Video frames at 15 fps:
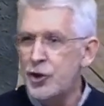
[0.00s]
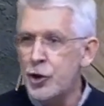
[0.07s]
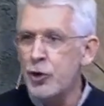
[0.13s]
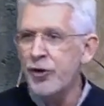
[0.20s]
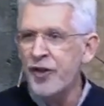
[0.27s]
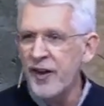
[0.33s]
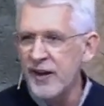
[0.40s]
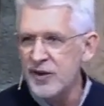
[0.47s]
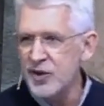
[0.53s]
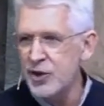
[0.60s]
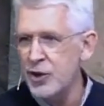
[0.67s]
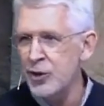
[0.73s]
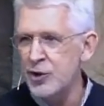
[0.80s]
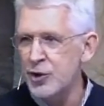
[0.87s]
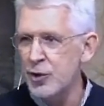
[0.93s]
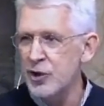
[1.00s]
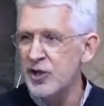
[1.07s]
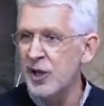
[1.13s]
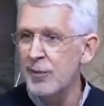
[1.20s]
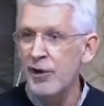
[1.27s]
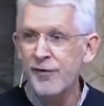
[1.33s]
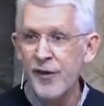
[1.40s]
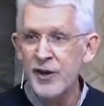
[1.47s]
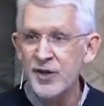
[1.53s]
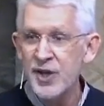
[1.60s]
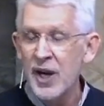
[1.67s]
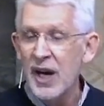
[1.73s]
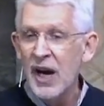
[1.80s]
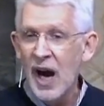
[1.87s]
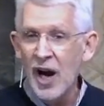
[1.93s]
do things to Jerusalem at
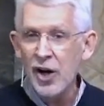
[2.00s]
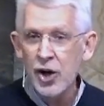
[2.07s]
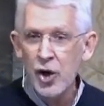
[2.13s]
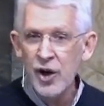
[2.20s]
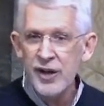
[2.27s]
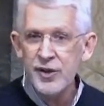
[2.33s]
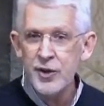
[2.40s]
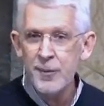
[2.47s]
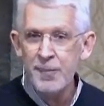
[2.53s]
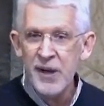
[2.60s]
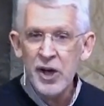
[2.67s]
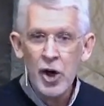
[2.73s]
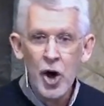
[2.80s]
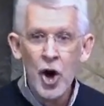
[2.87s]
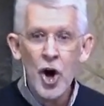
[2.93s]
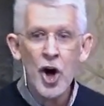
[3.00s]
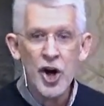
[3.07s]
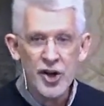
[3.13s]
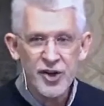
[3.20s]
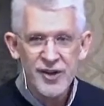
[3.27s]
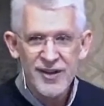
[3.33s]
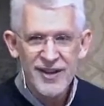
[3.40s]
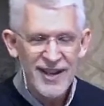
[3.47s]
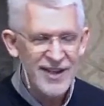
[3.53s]
first are going to be hurt.